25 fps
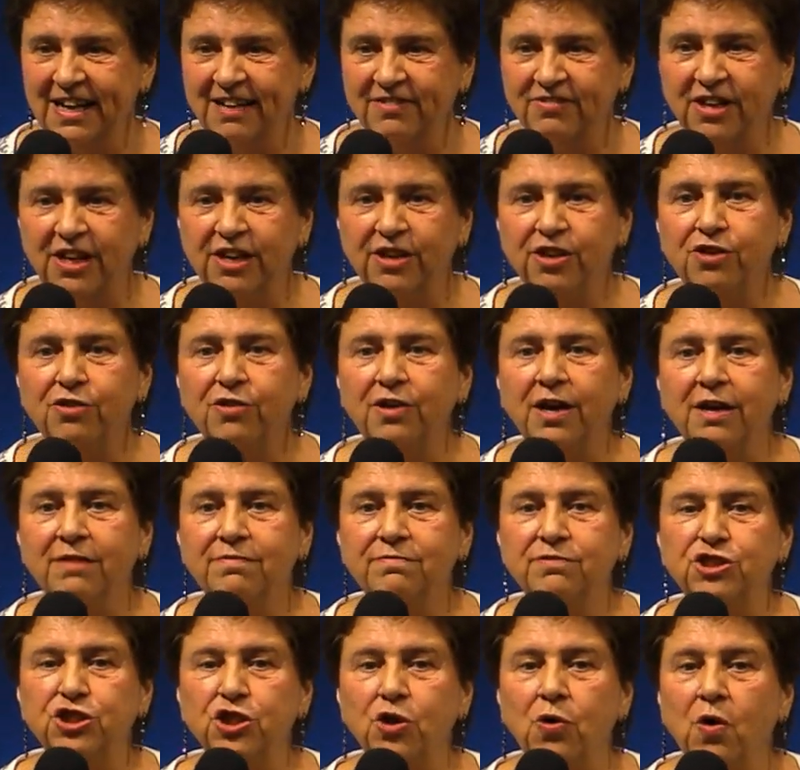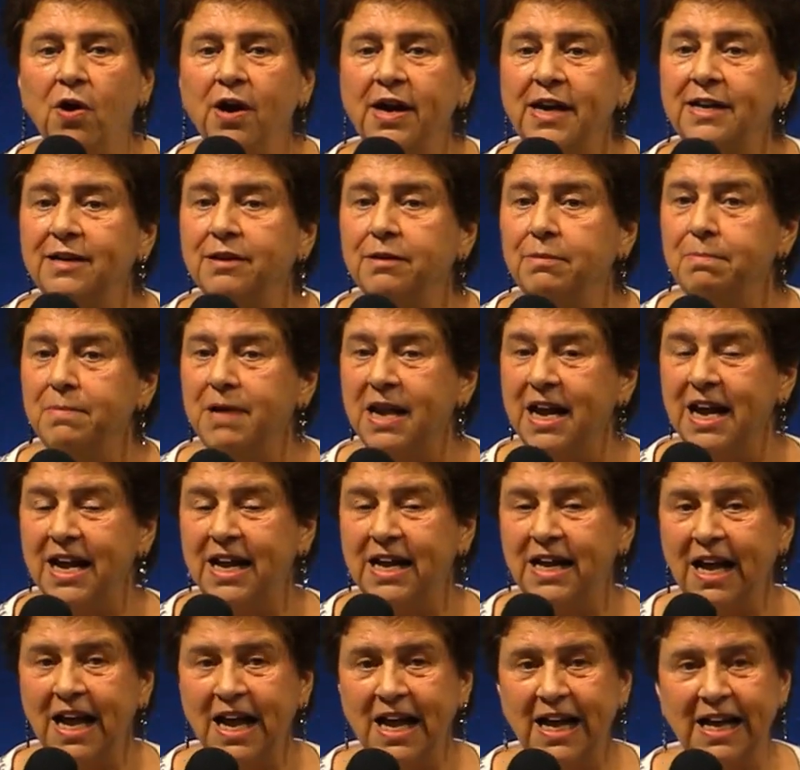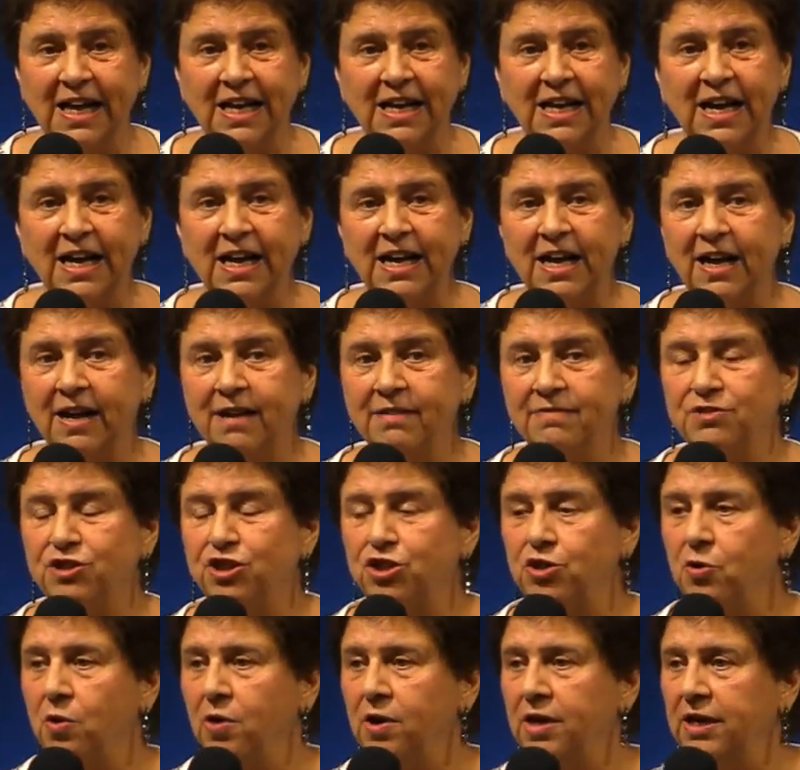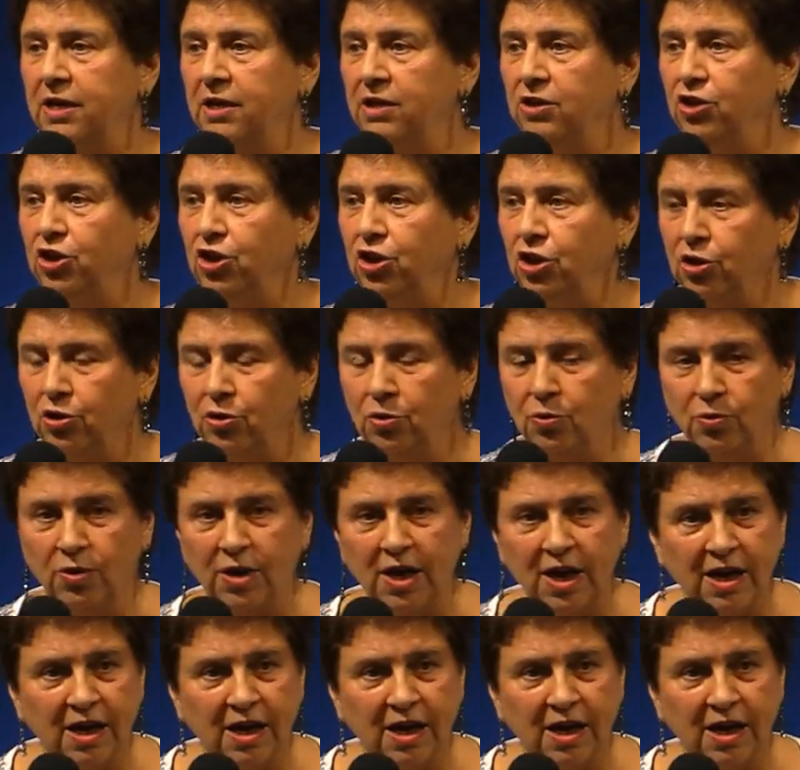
that you have joy in me and I have joy in you.